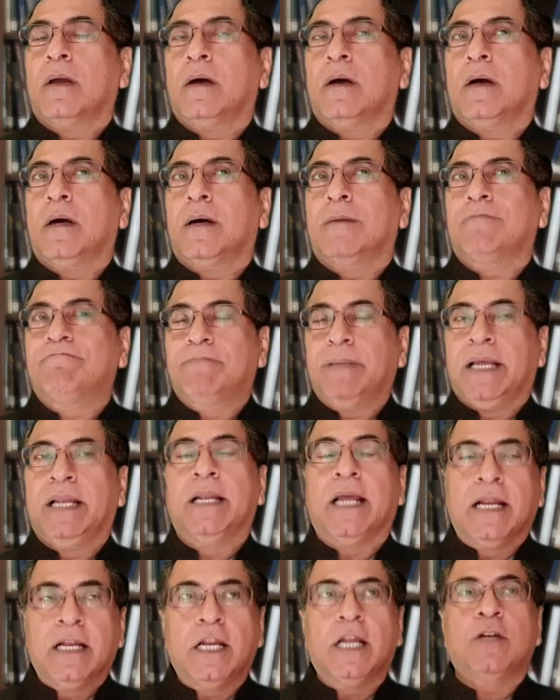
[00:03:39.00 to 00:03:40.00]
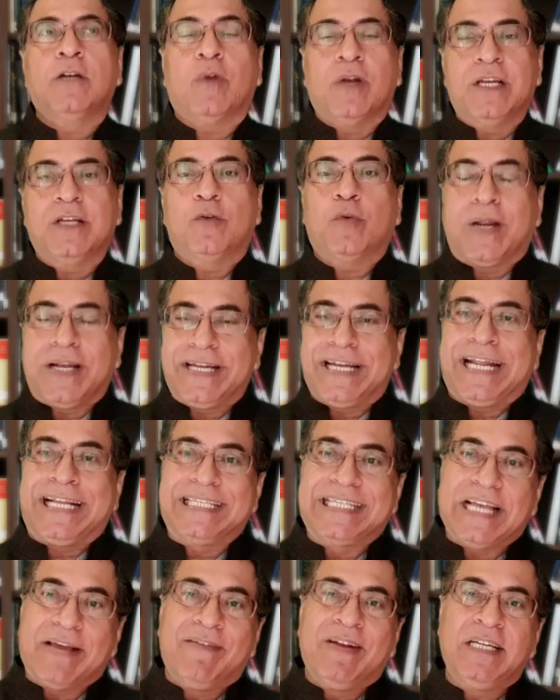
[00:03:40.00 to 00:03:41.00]

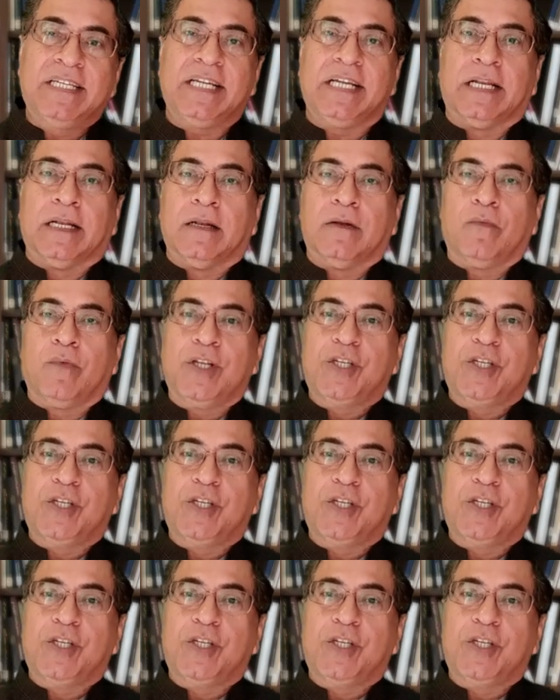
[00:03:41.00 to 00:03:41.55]
2017,